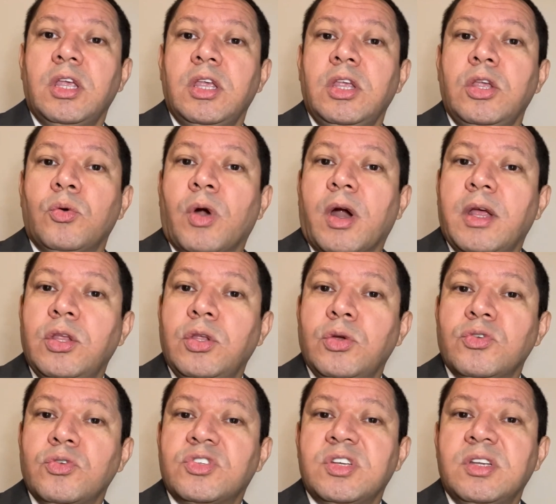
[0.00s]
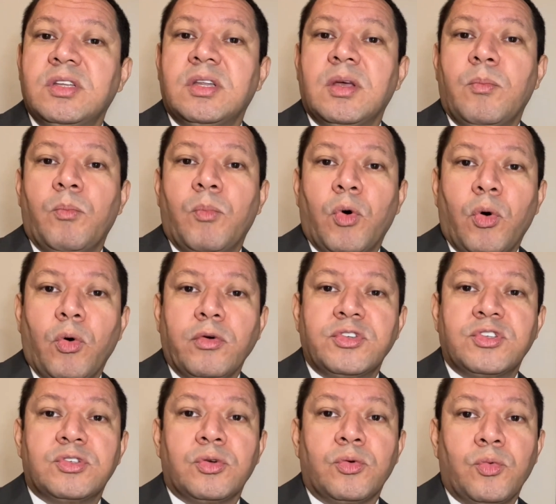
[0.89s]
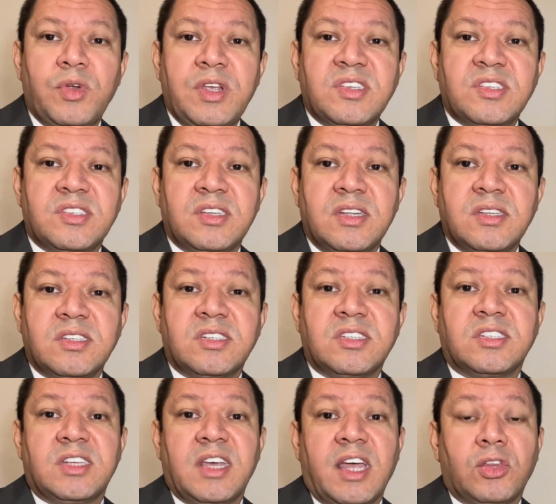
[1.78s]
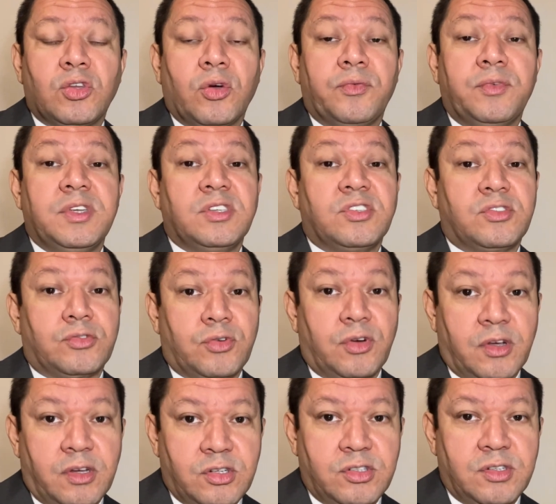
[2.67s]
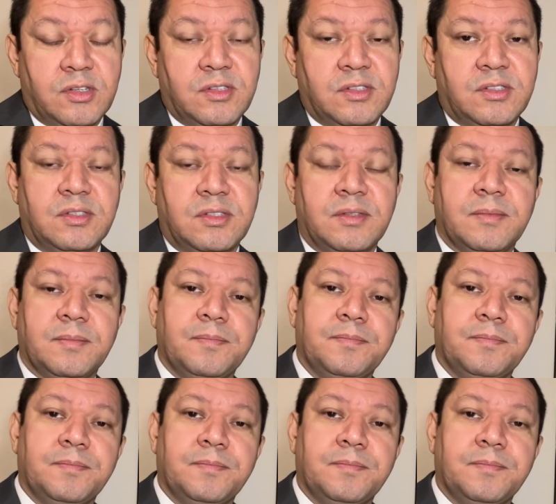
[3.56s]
you are using the most recent set of instructions.